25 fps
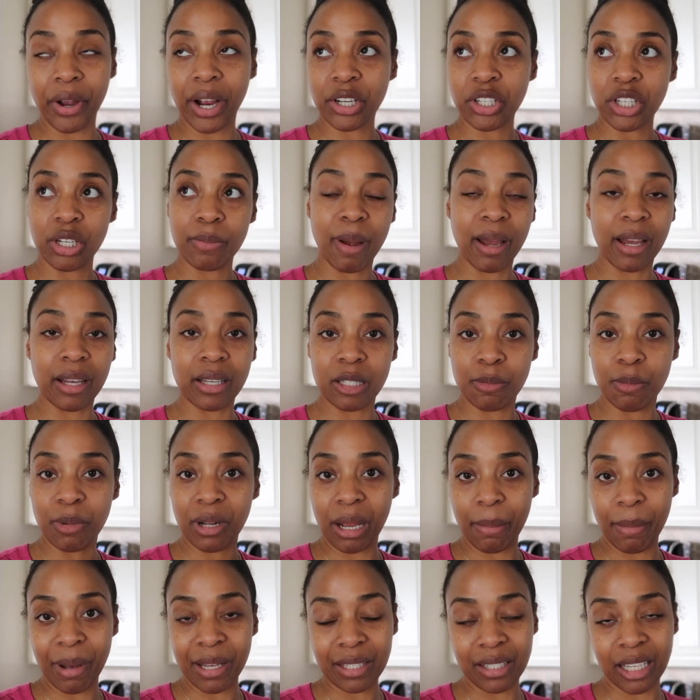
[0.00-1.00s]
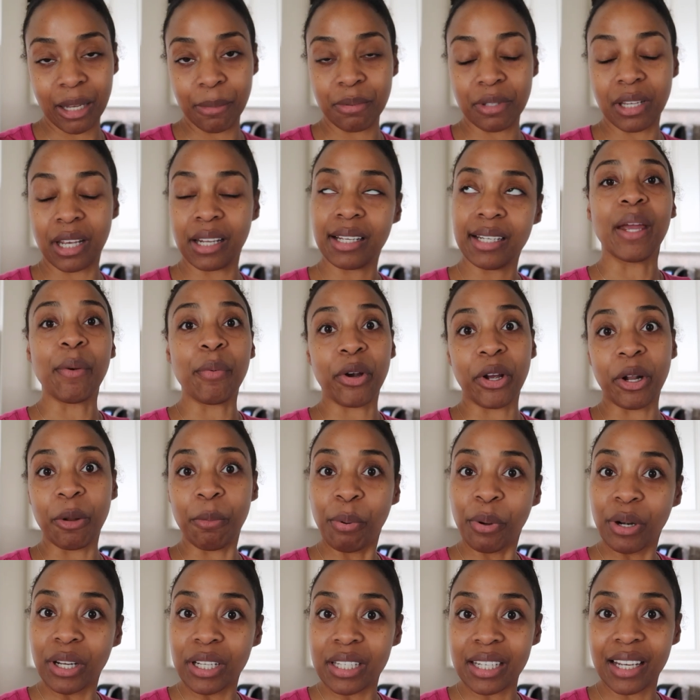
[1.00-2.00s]
Actually, my husband and my stepson, they were going to
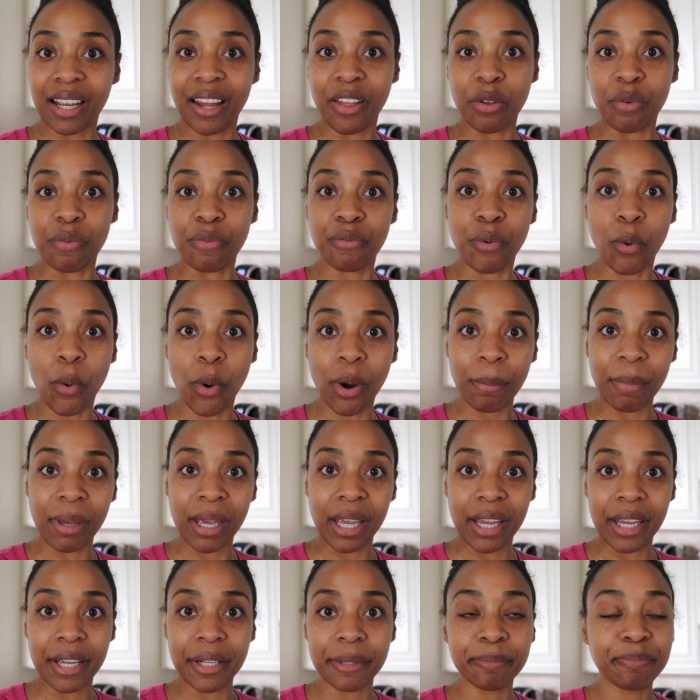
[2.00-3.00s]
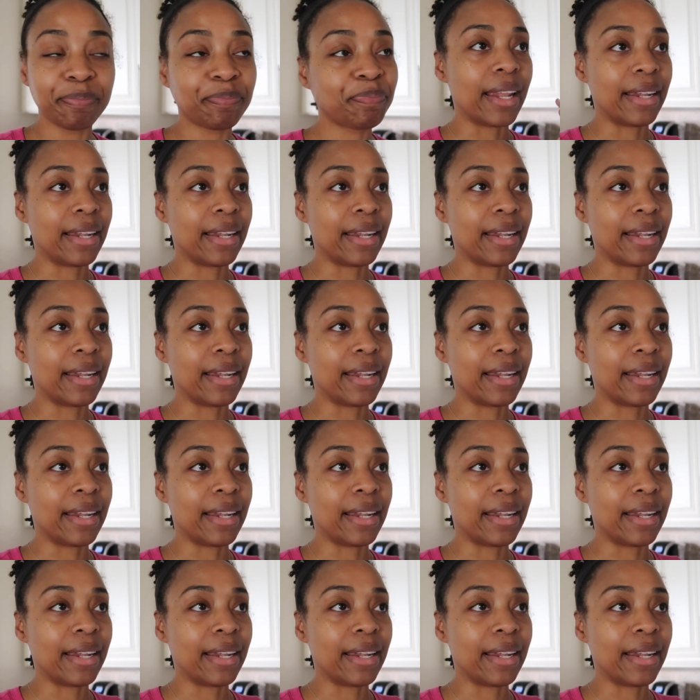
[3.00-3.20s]
put it together for me,